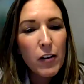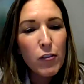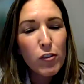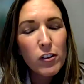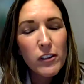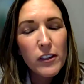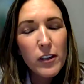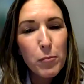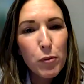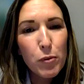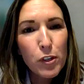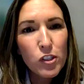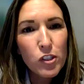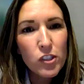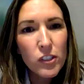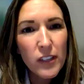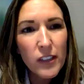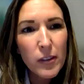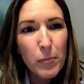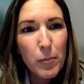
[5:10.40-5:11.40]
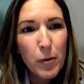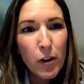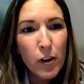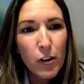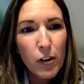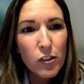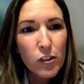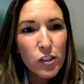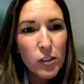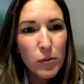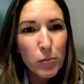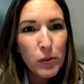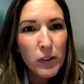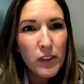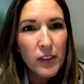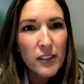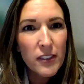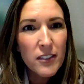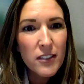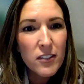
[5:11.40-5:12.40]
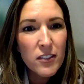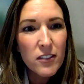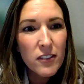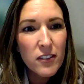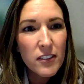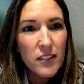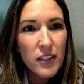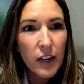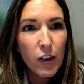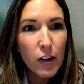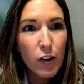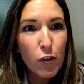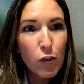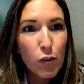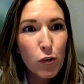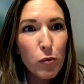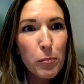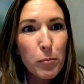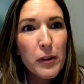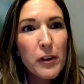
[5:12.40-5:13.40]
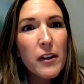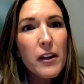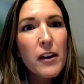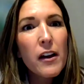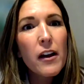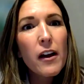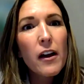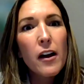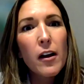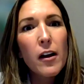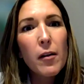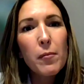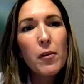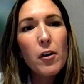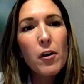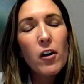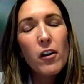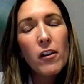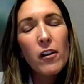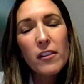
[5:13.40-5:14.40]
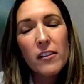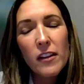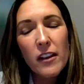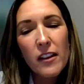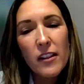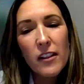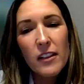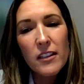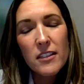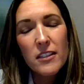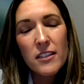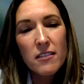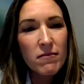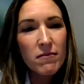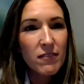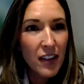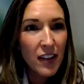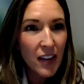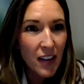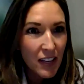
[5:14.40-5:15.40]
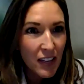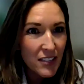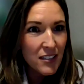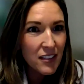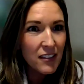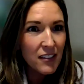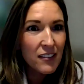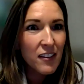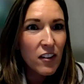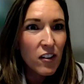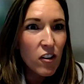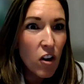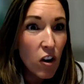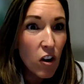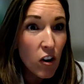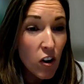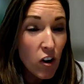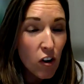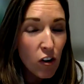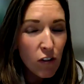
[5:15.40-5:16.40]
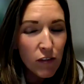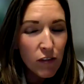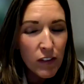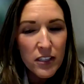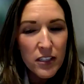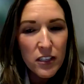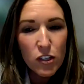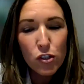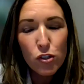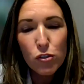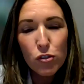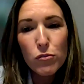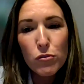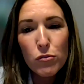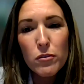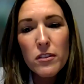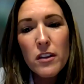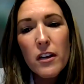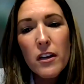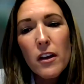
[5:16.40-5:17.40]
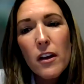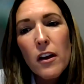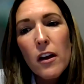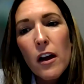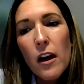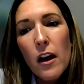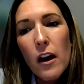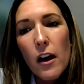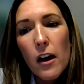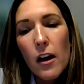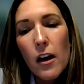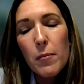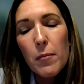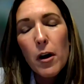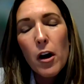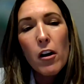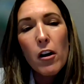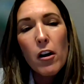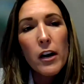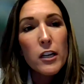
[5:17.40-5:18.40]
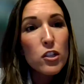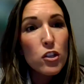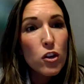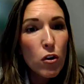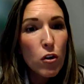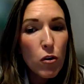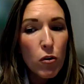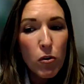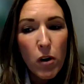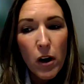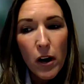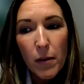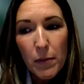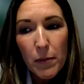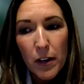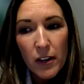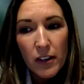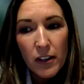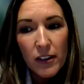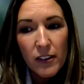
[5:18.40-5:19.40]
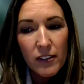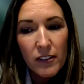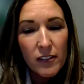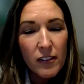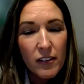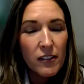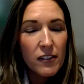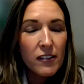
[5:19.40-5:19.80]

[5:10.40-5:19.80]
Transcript: really appreciate the partnership with this entire group in this case and on all of these issues. All right, so I'm gonna,